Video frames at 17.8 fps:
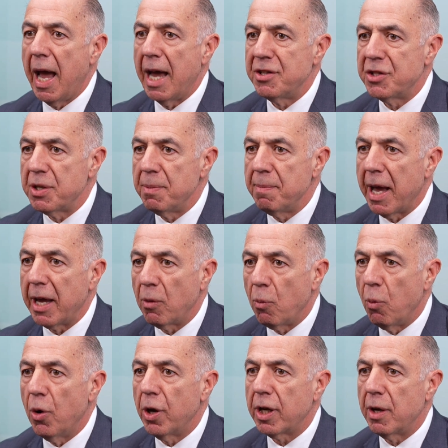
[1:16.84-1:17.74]
and to make
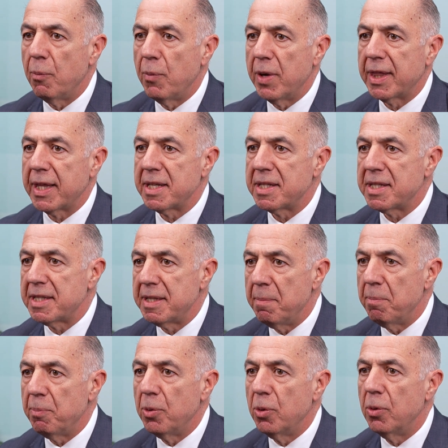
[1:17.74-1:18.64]
working with us
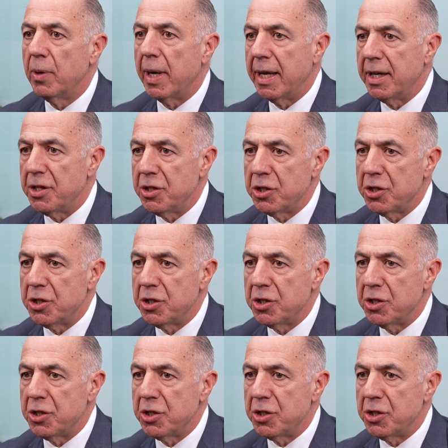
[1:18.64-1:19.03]
simple and